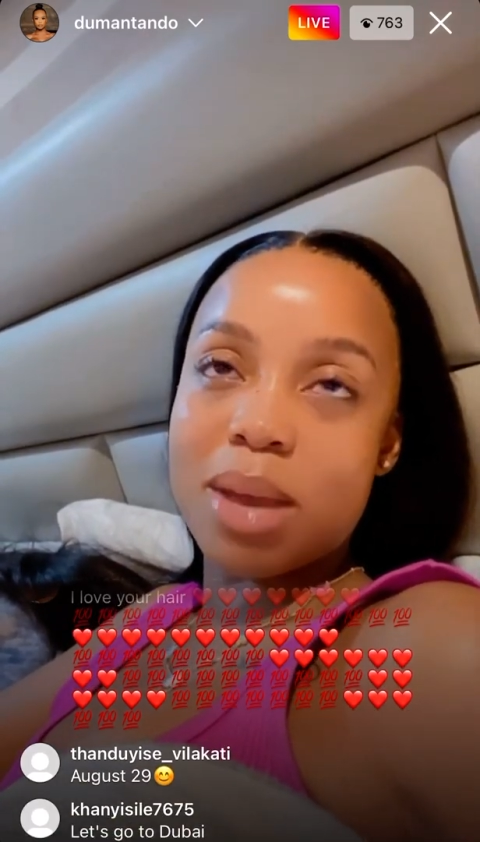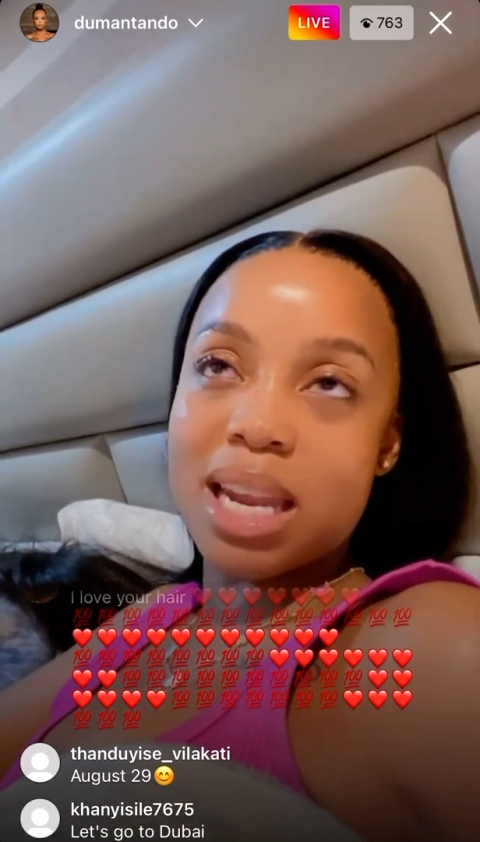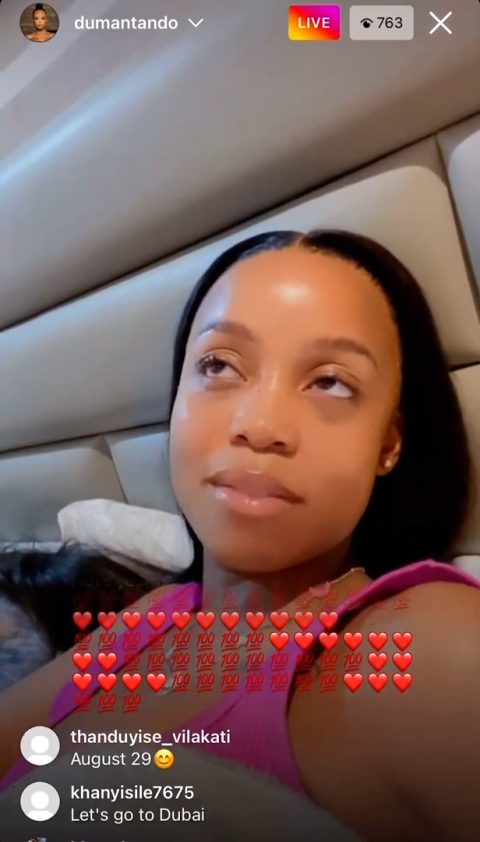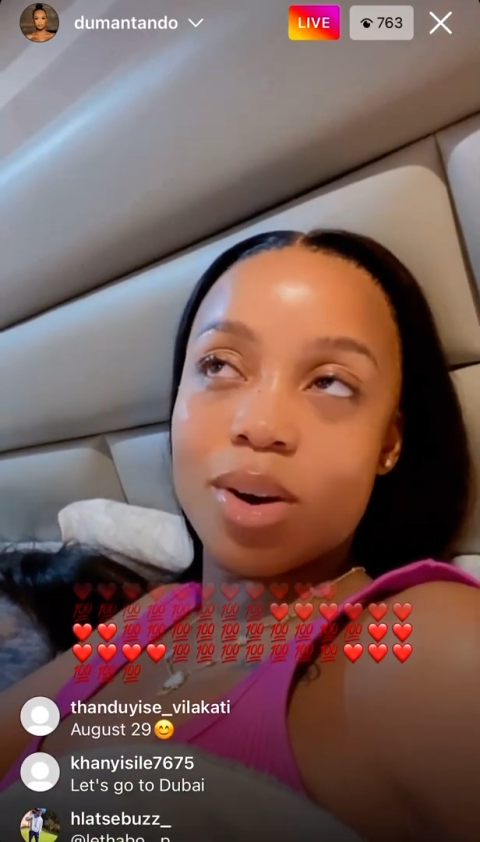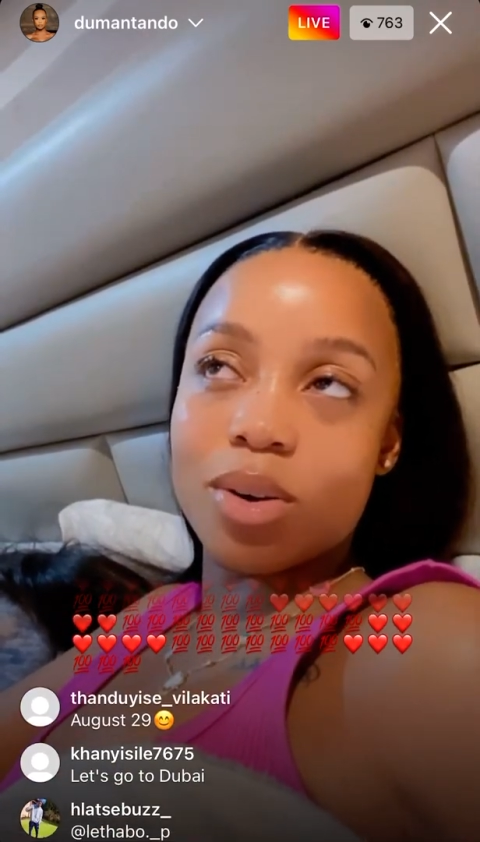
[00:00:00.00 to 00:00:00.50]
I
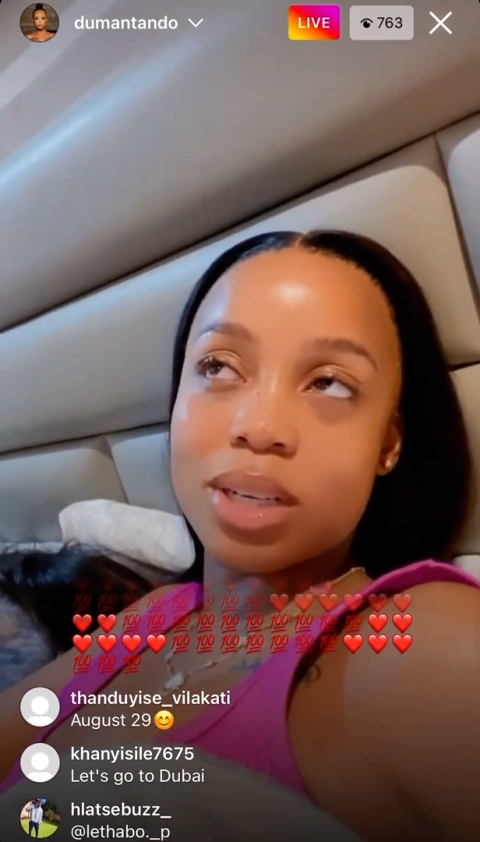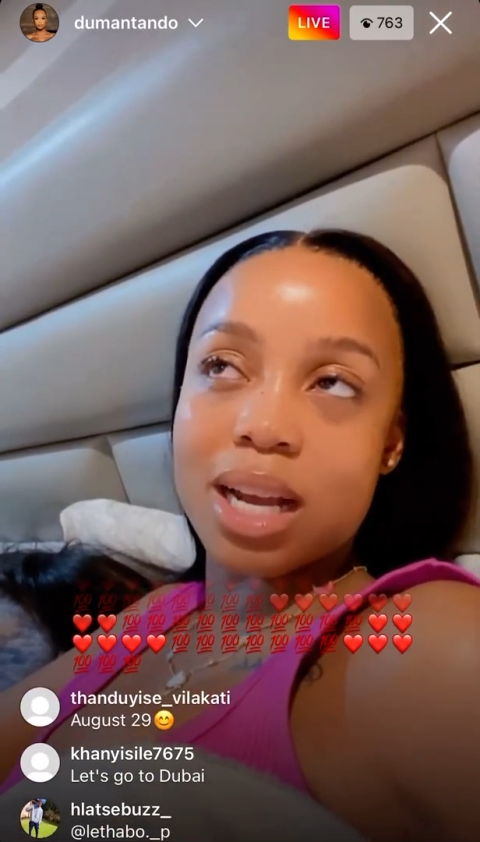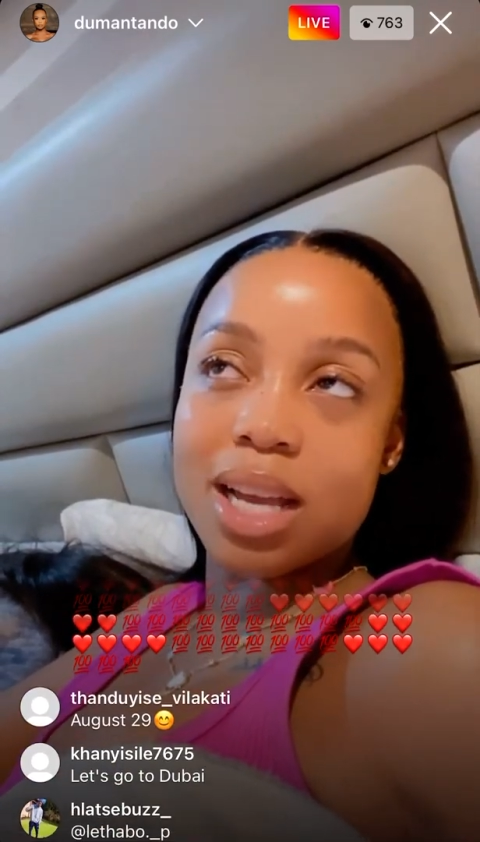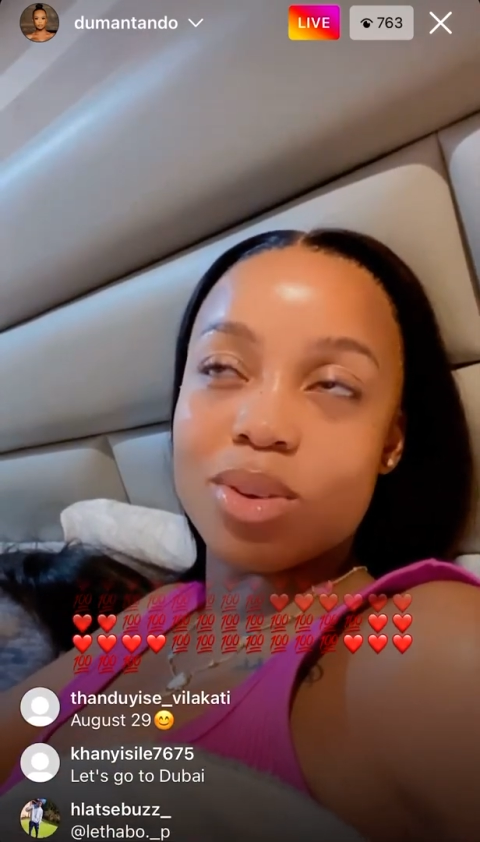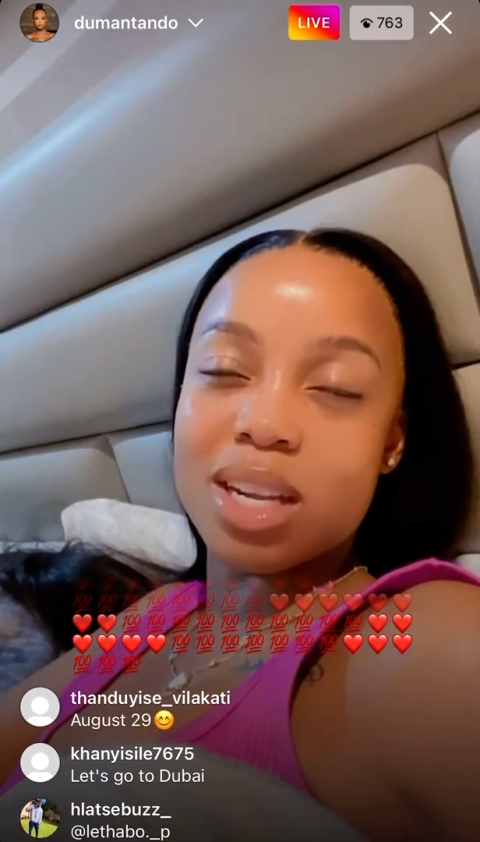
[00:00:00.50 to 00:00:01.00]
never
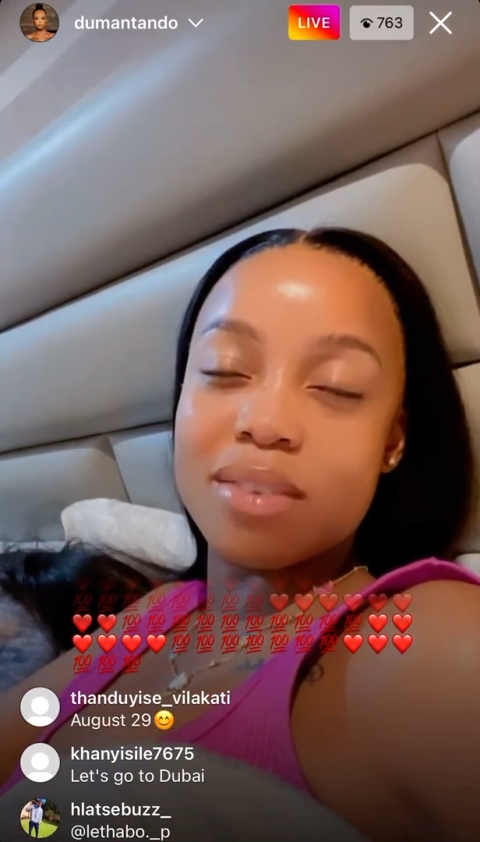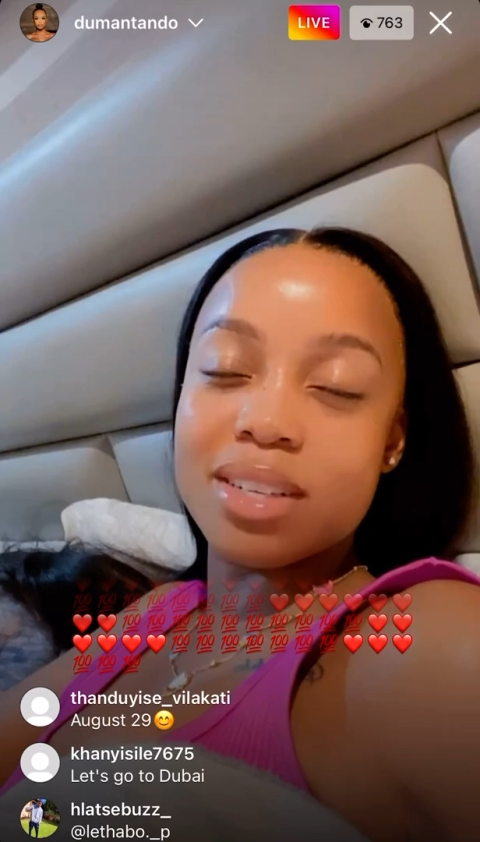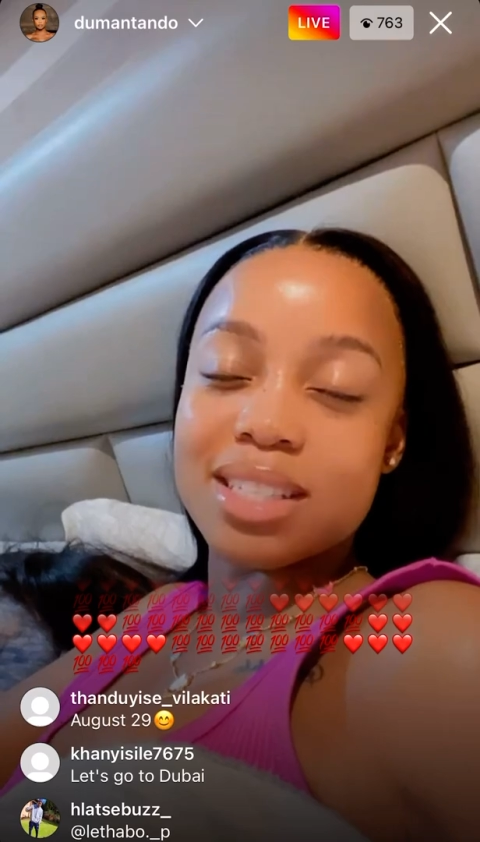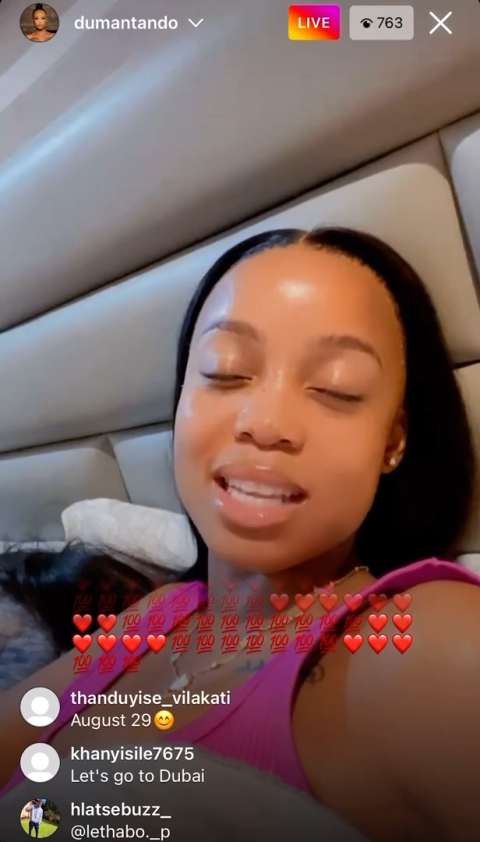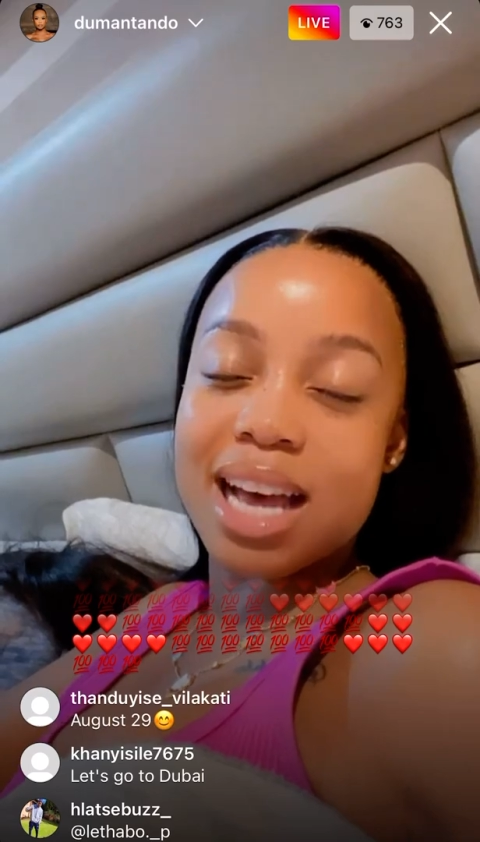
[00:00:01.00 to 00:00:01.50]
organize, I never
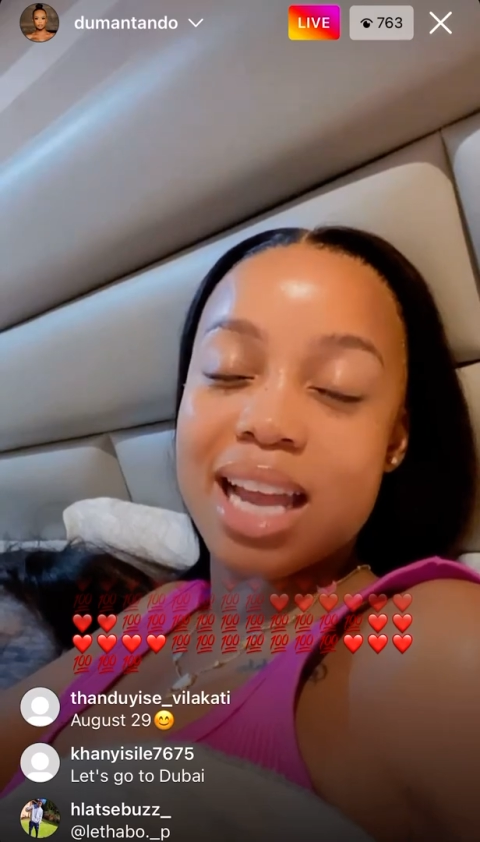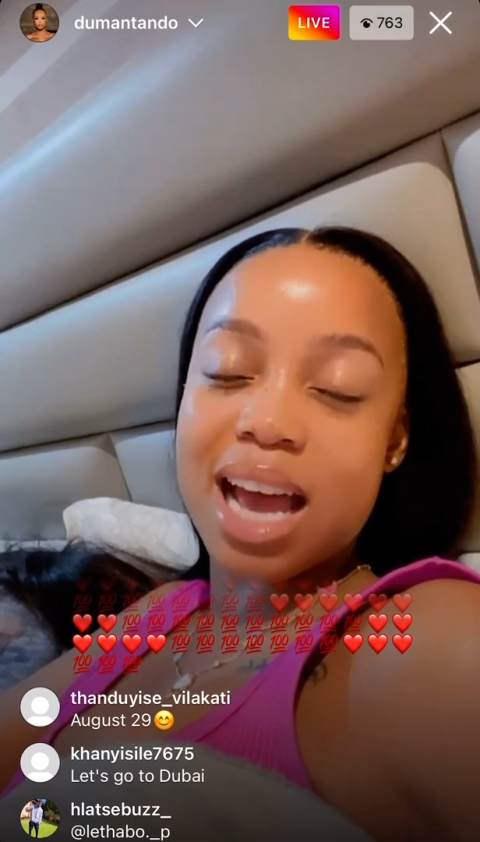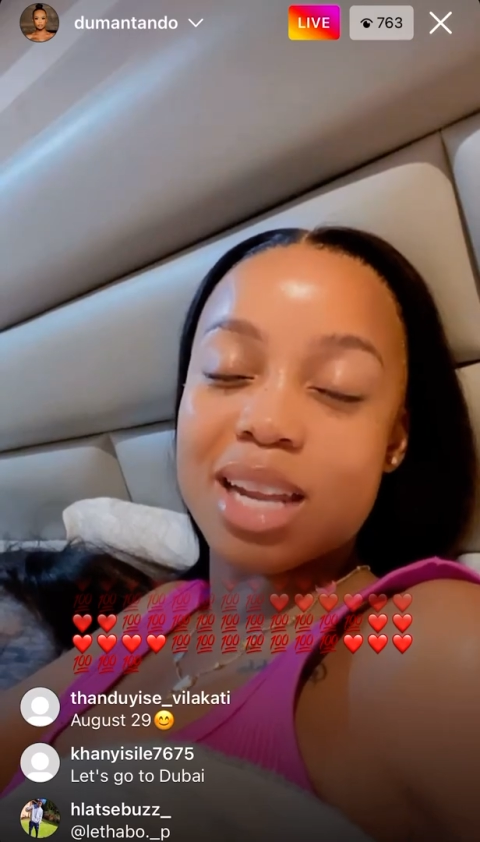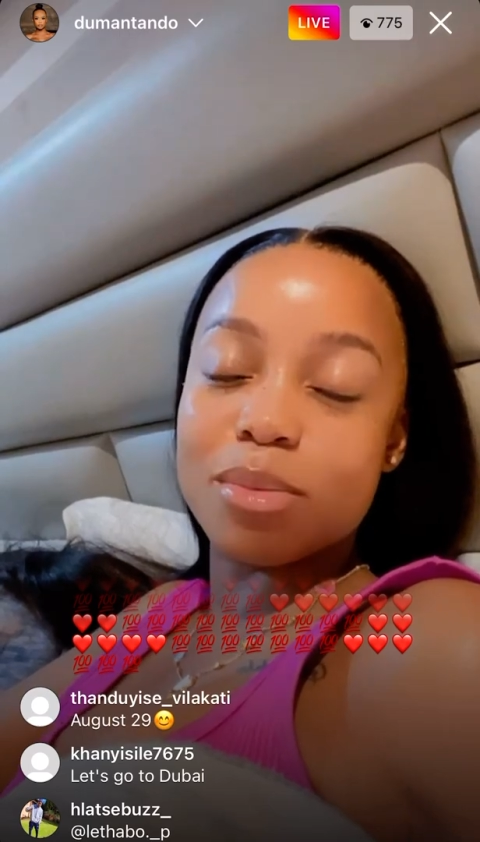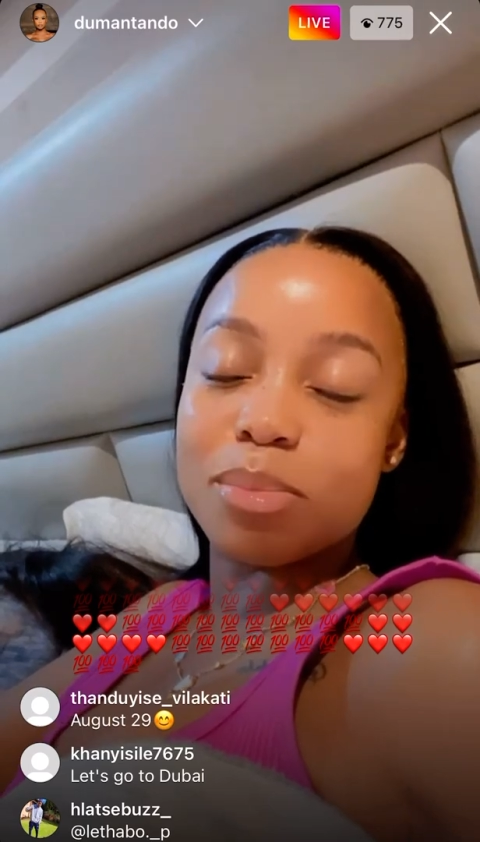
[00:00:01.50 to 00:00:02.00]
decide, I
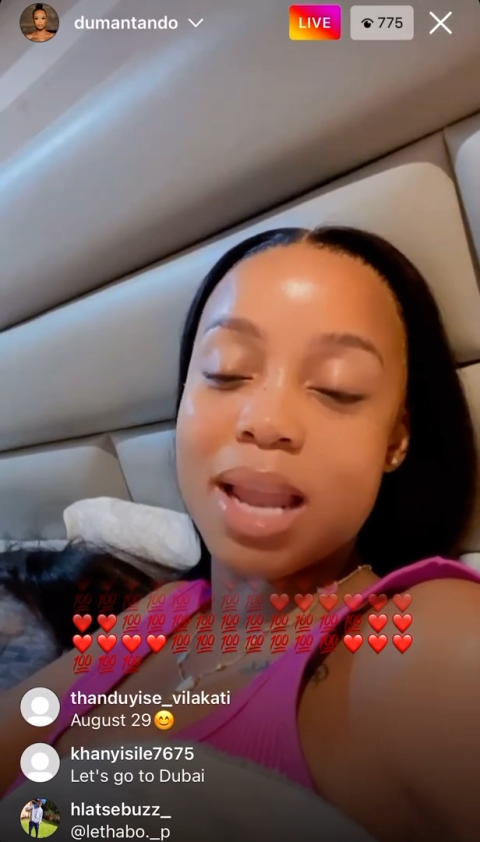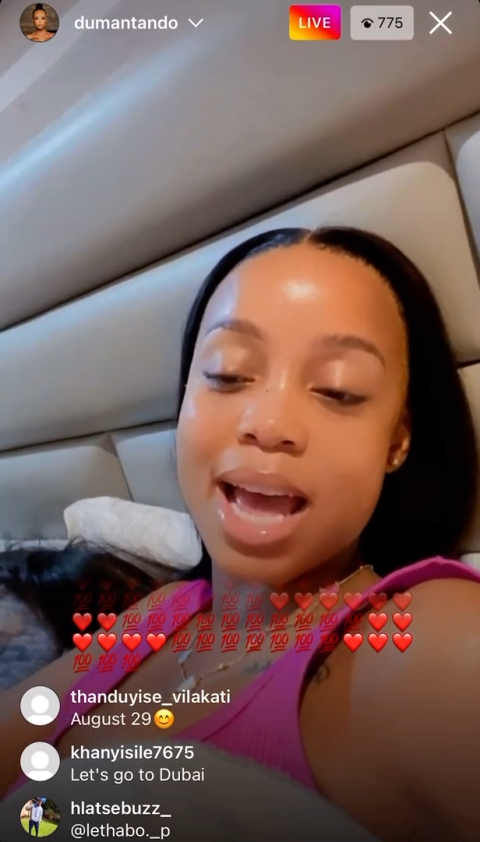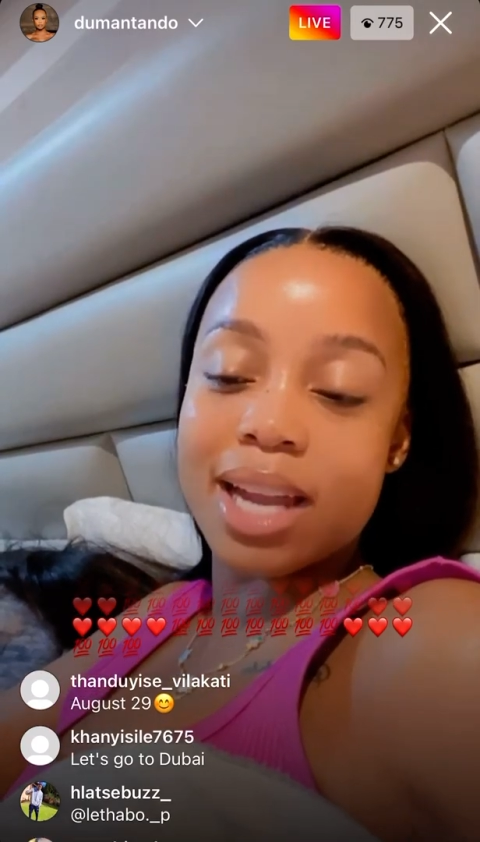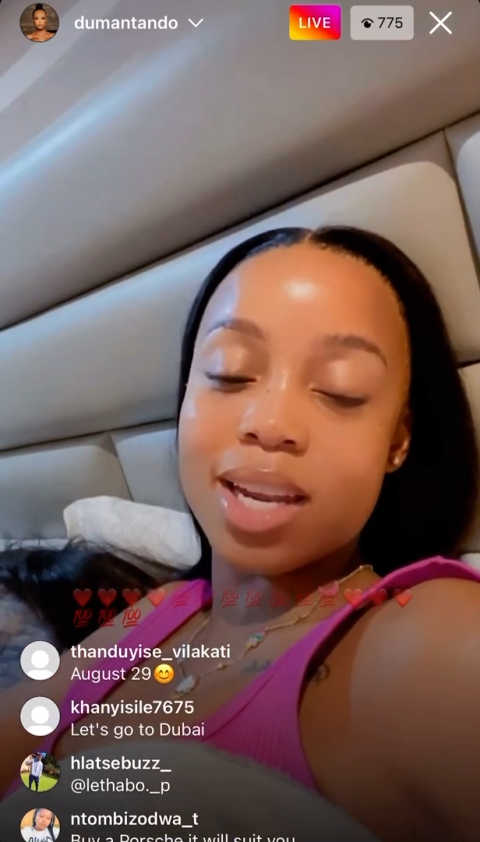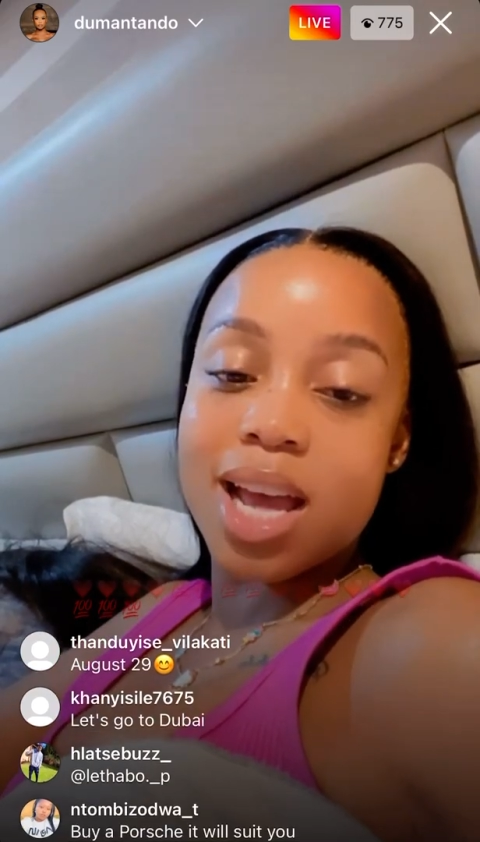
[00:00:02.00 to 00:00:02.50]
never plan.